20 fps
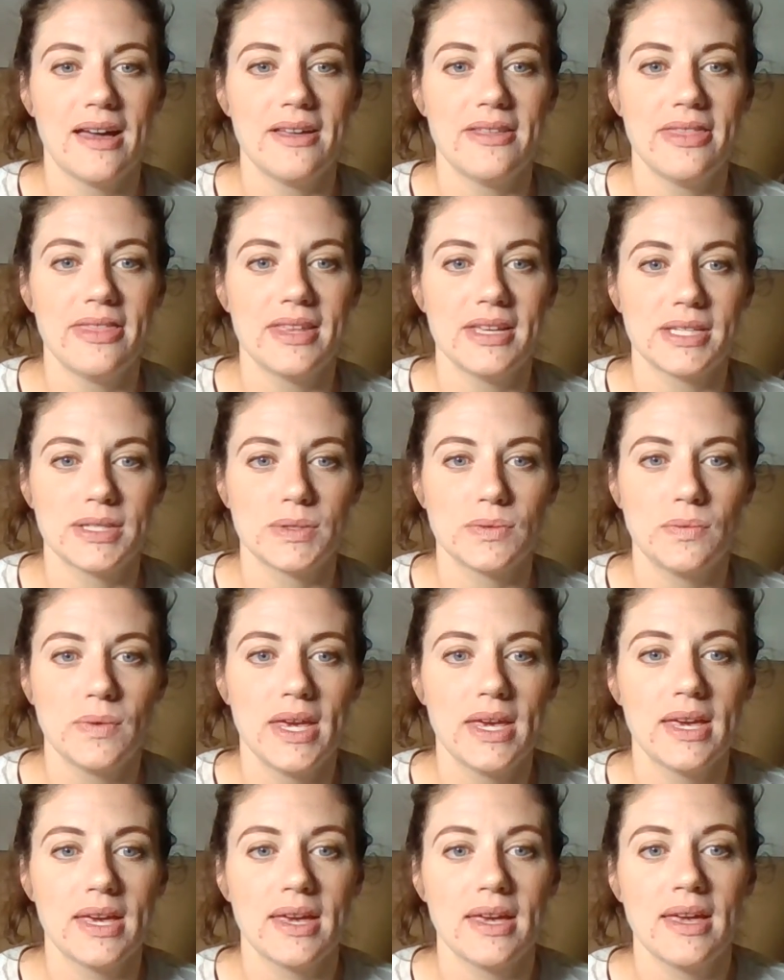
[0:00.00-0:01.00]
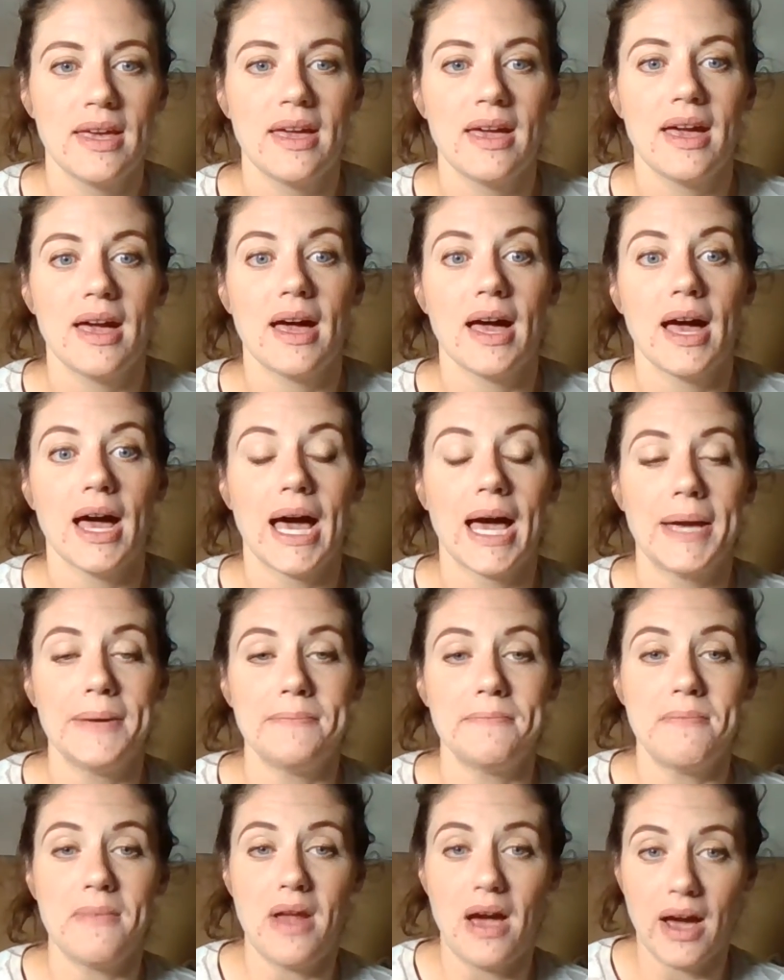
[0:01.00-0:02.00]
this week,
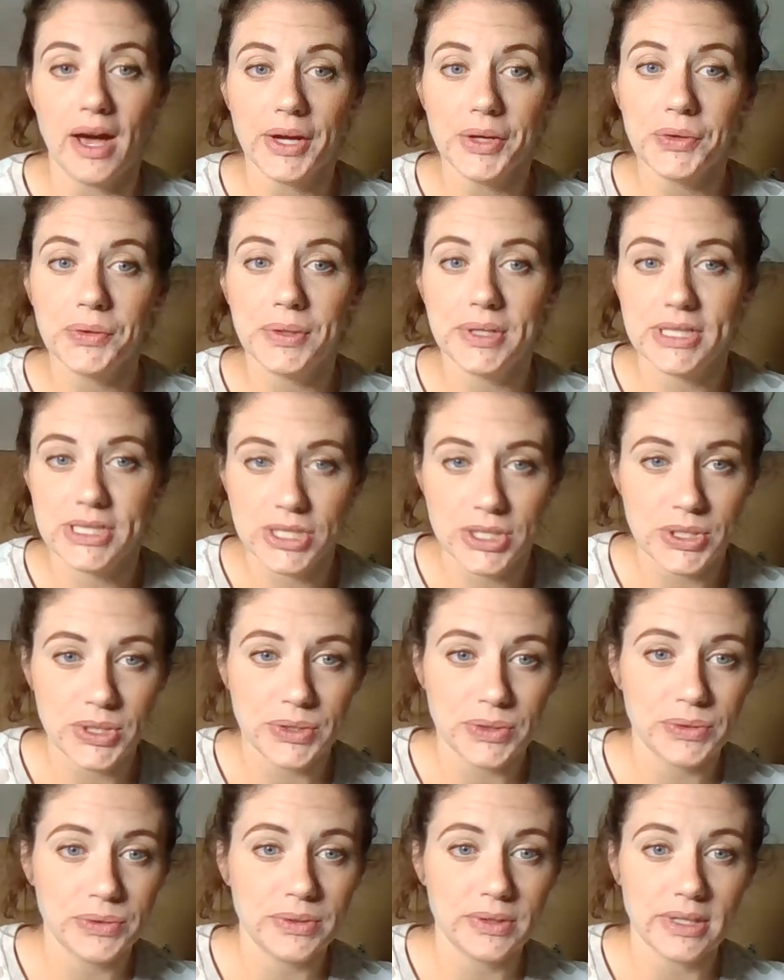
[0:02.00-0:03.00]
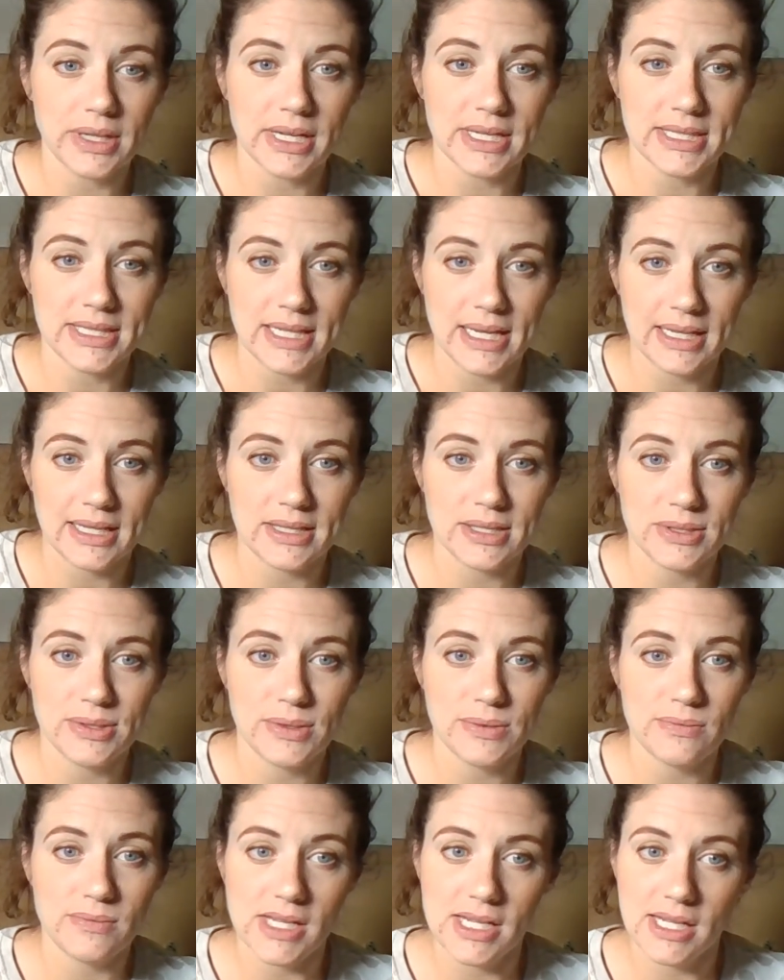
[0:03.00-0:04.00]
I'm not going to do a second
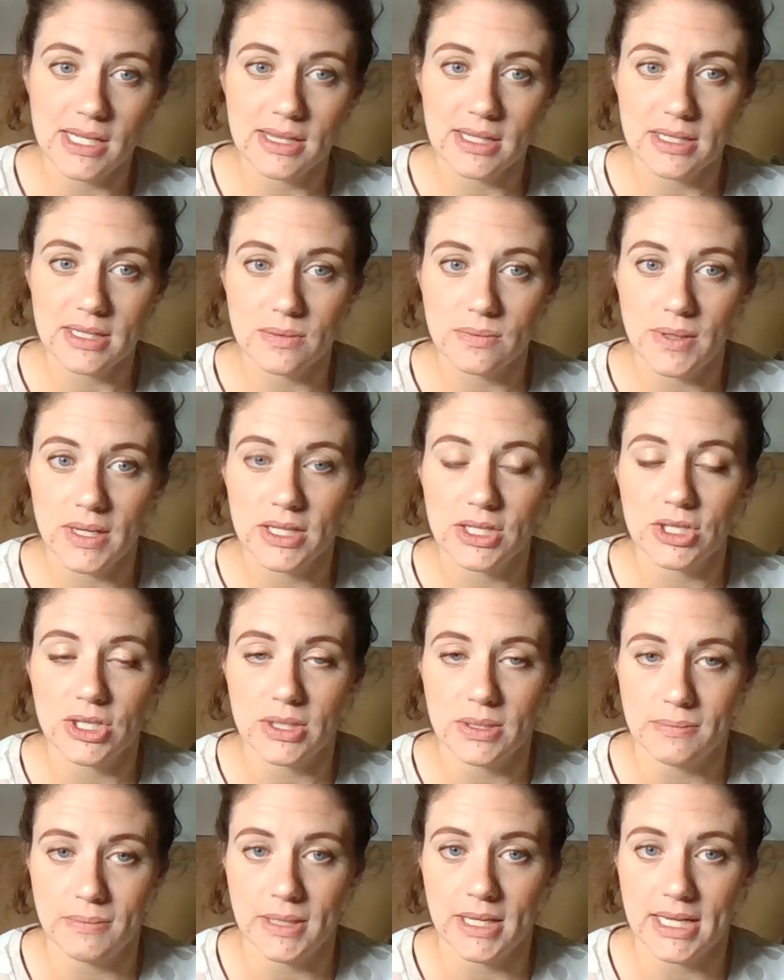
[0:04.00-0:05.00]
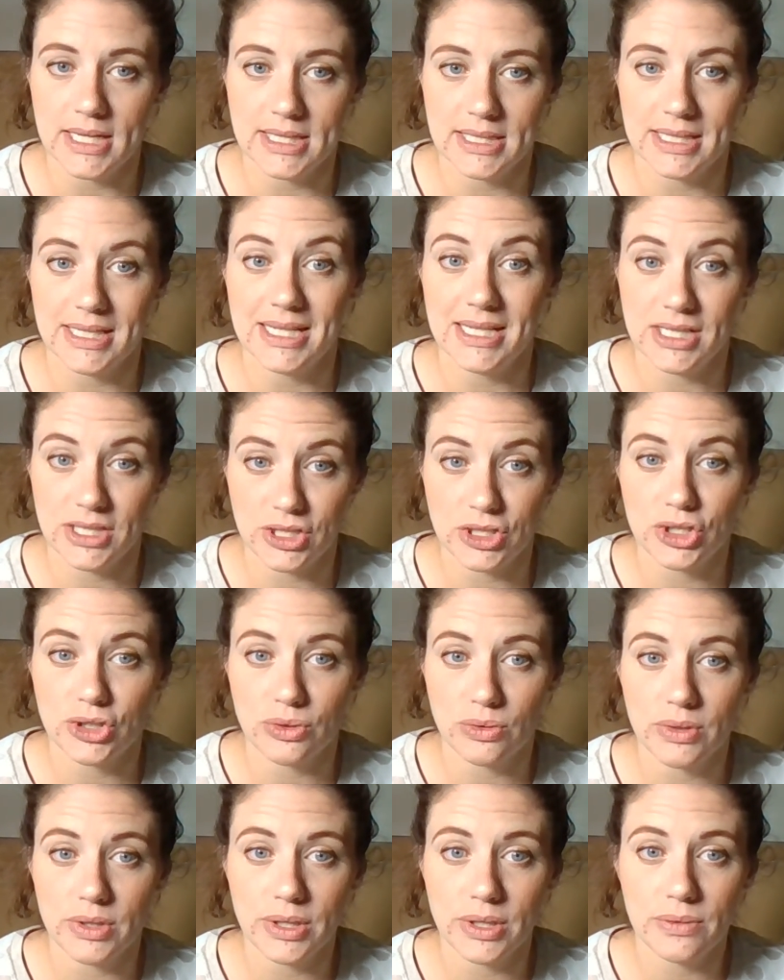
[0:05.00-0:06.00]
Zoom meeting this week just because it is a
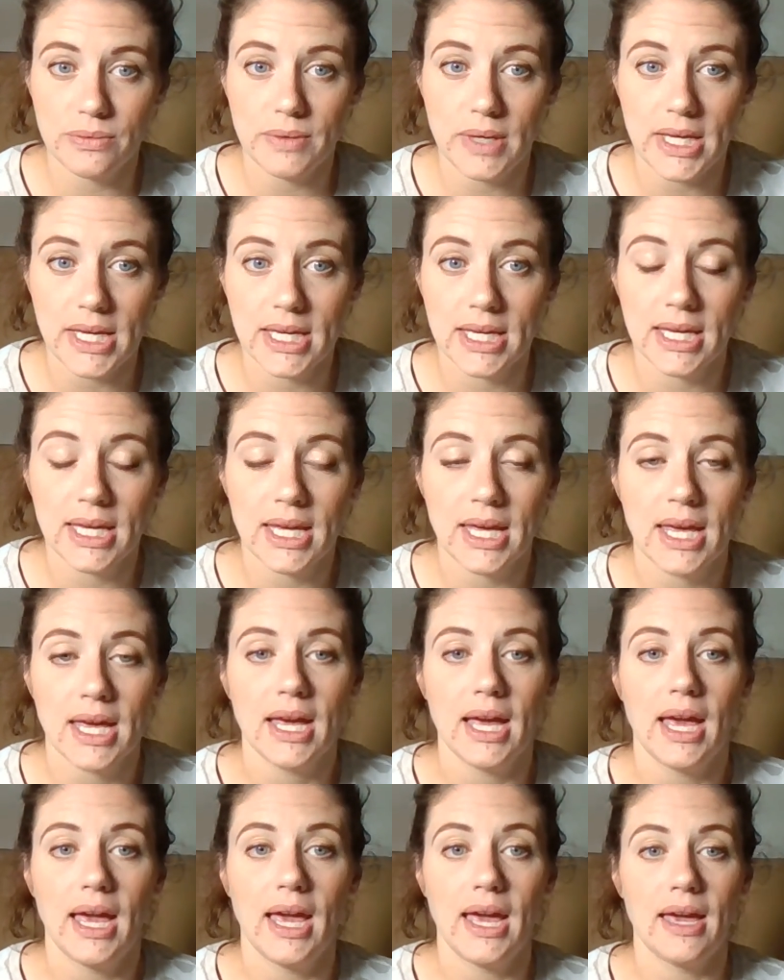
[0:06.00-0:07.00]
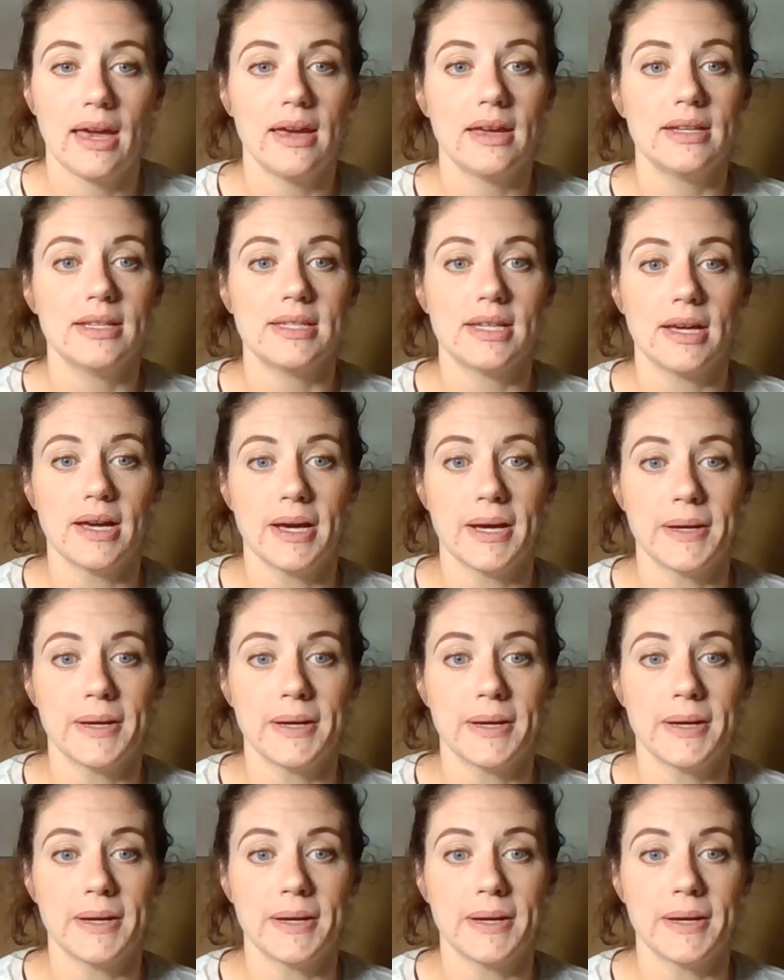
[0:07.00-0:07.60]
shorter week and